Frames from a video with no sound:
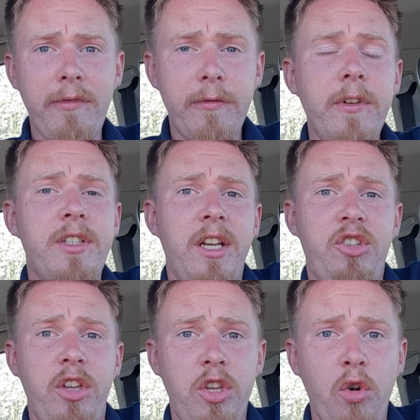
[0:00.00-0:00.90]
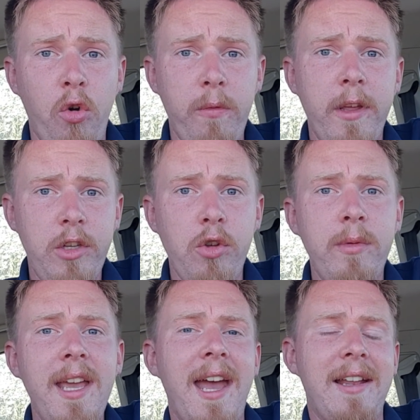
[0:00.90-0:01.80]
footage that you
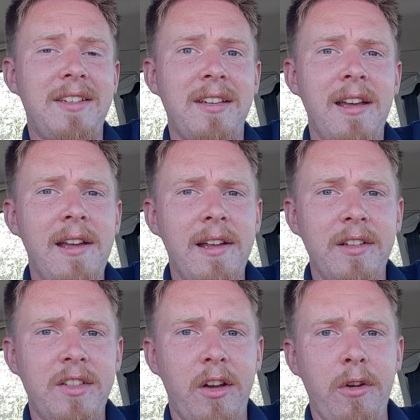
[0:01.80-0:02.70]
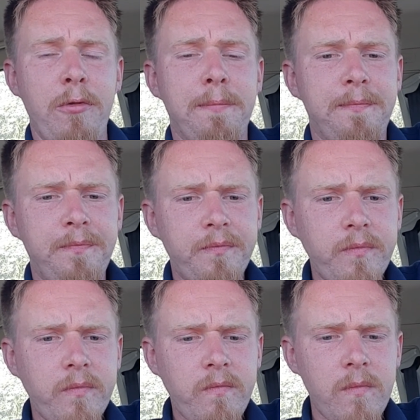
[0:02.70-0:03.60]
get. So
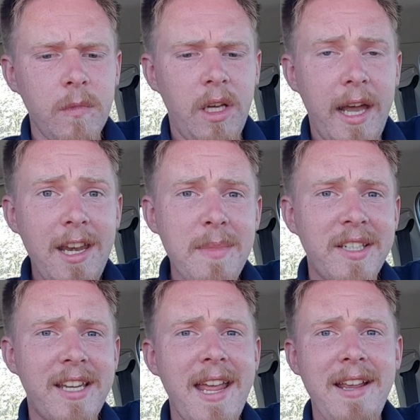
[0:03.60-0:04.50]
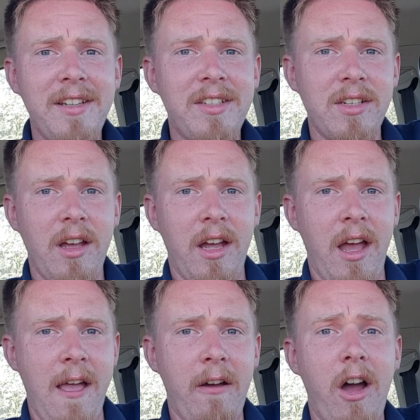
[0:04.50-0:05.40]
any mistakes
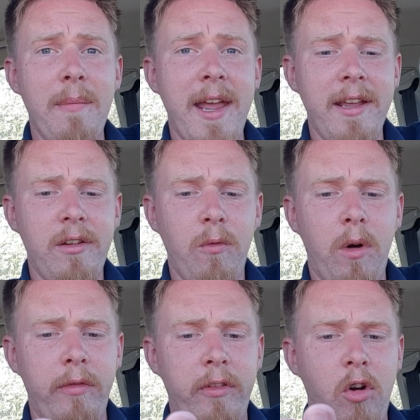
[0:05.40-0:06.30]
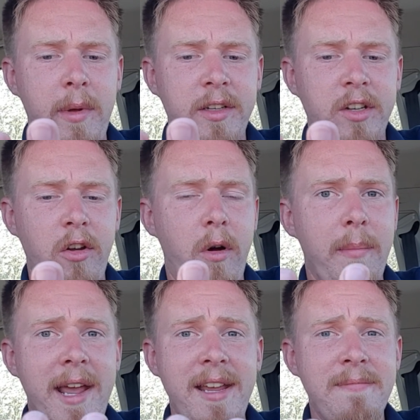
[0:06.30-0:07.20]
that I make while filming, so
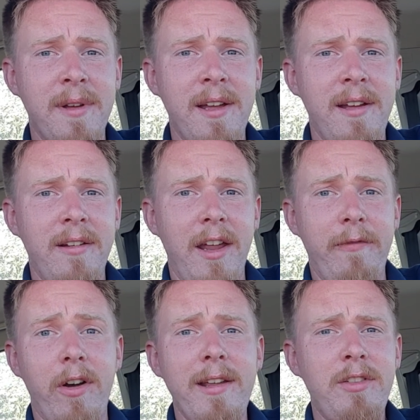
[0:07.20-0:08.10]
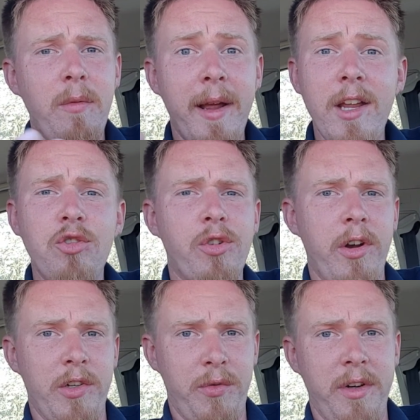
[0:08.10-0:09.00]
I may, if I do my
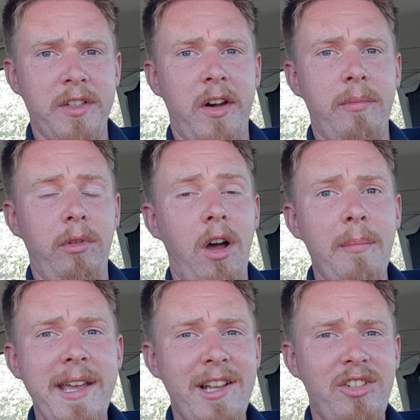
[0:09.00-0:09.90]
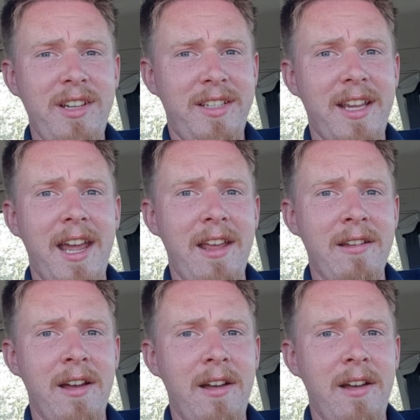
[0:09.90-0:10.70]
intros, for example, I may actually say